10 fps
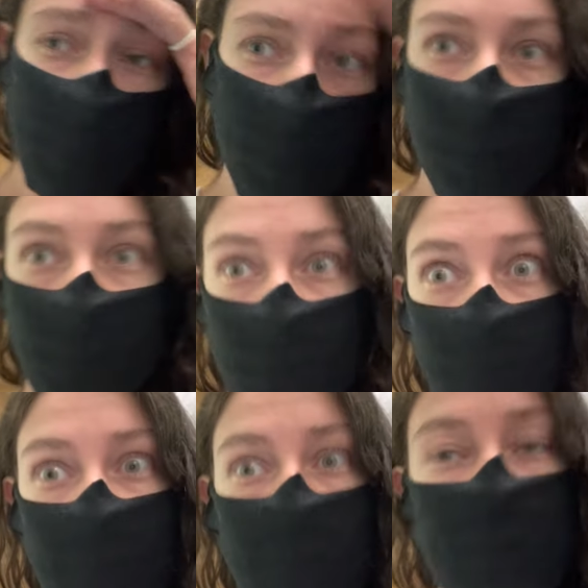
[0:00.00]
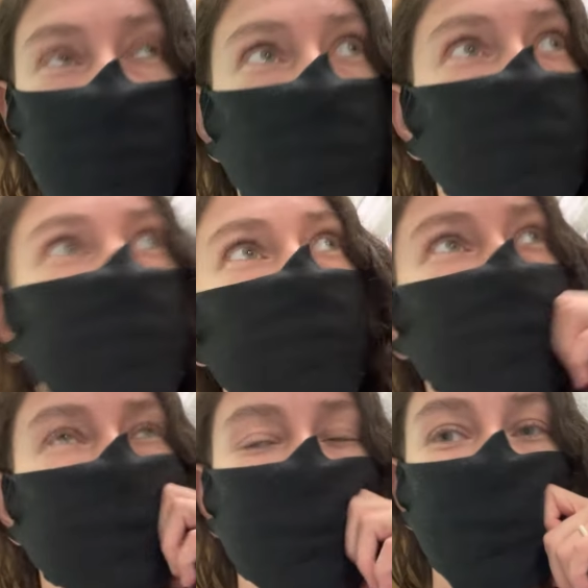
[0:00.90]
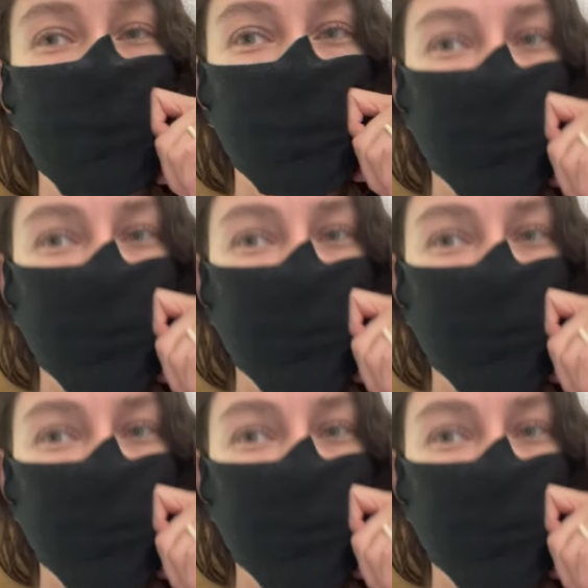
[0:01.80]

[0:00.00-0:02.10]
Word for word: I'll fill you guys in a bit,